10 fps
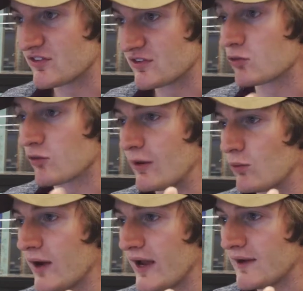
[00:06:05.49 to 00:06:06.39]
the right
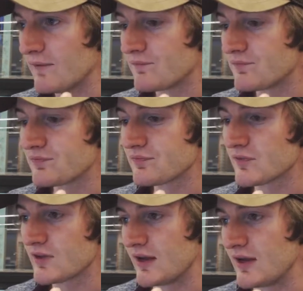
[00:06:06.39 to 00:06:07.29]
way.
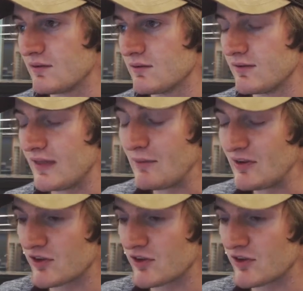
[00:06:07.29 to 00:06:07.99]
Okay, that means